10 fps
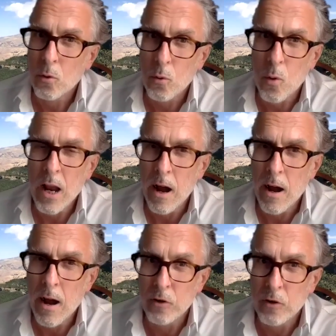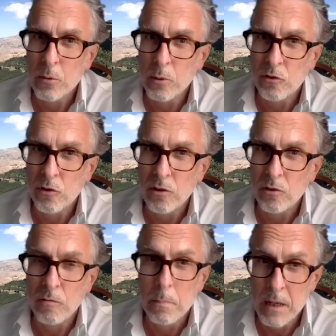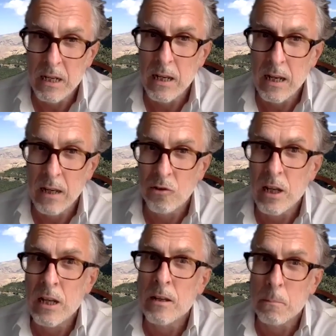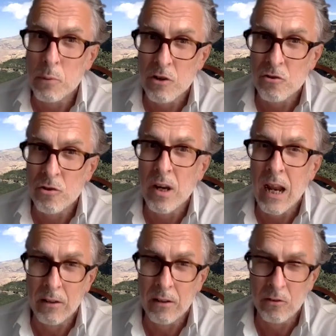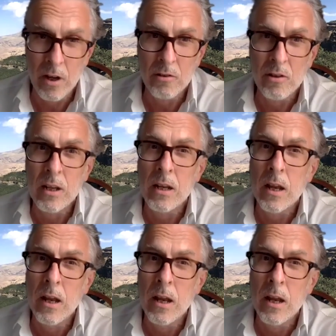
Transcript: quite high frequencies of PTSD, depression, anxiety,